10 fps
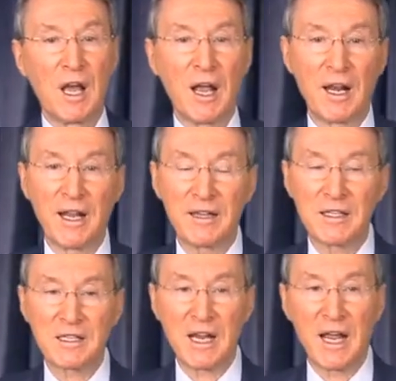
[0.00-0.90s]
I like
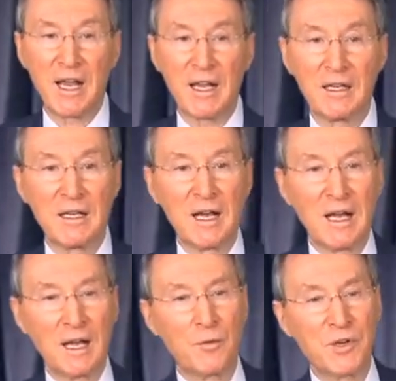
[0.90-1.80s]
this guy.
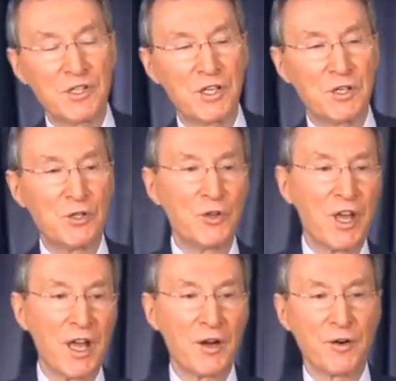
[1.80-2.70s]
I wish he'd do
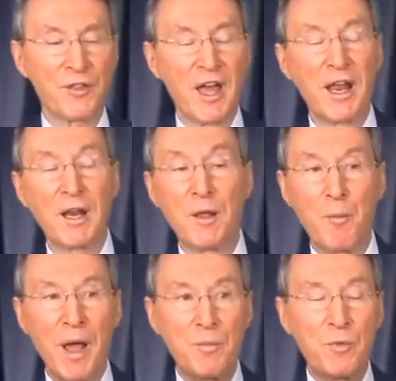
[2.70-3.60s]
that or that.
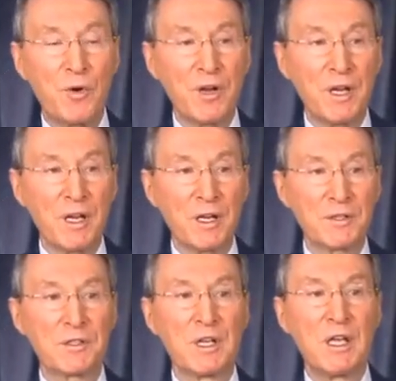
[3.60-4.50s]
My point
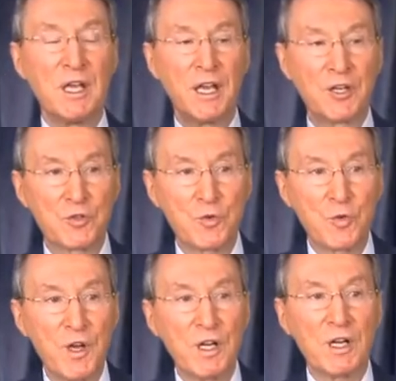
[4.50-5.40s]
is, it's
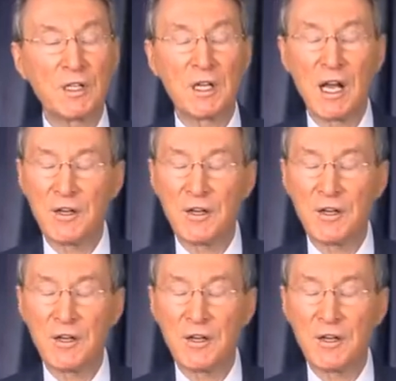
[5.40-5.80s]
critical to